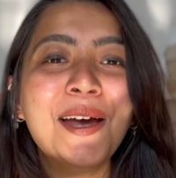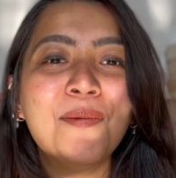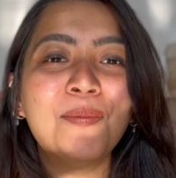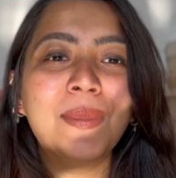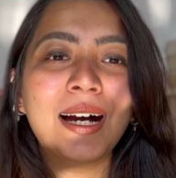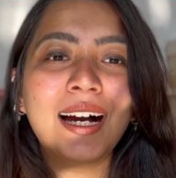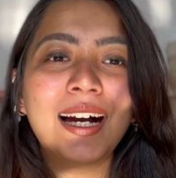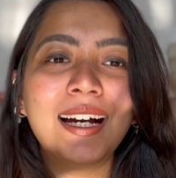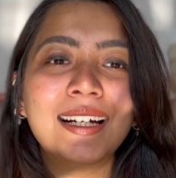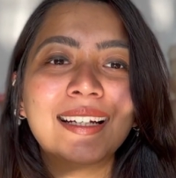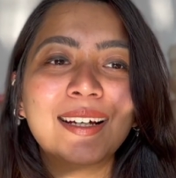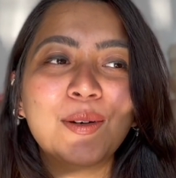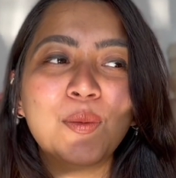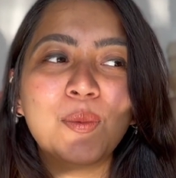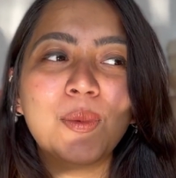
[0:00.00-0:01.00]
But
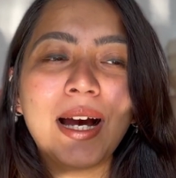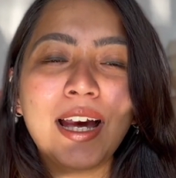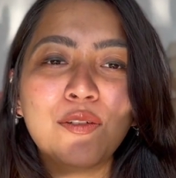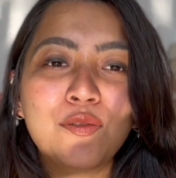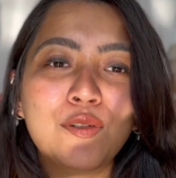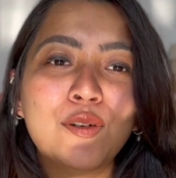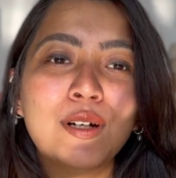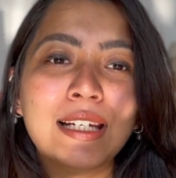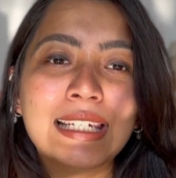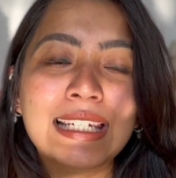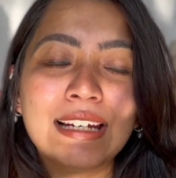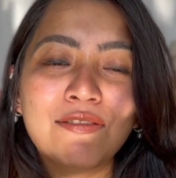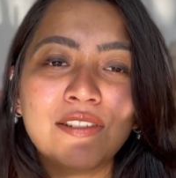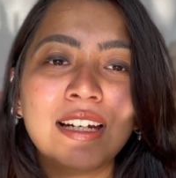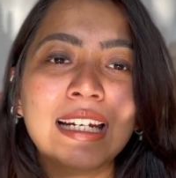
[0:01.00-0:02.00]
I would
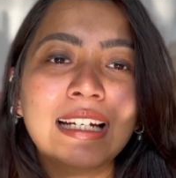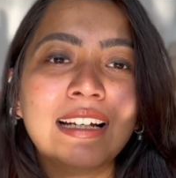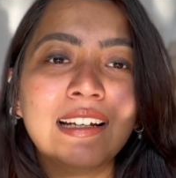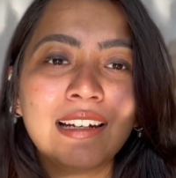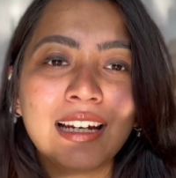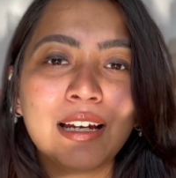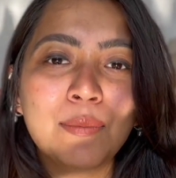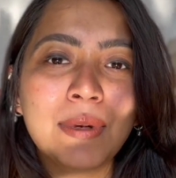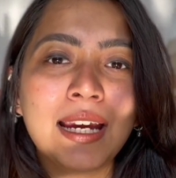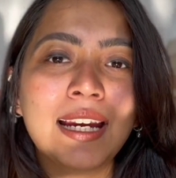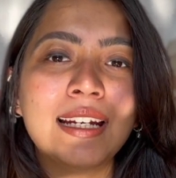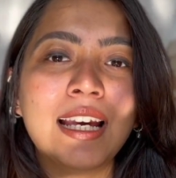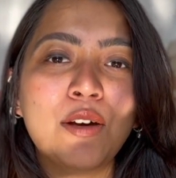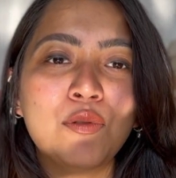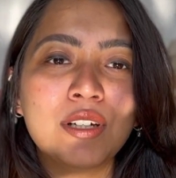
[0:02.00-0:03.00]
definitely
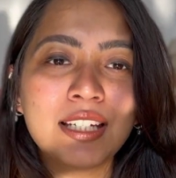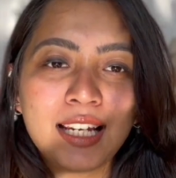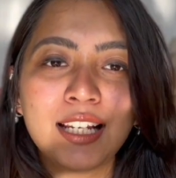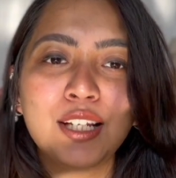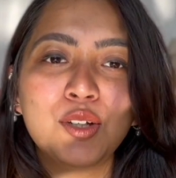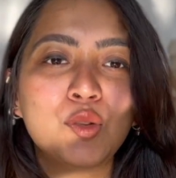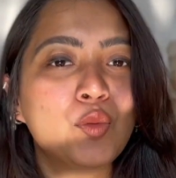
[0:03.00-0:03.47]
recommend, I would tell you,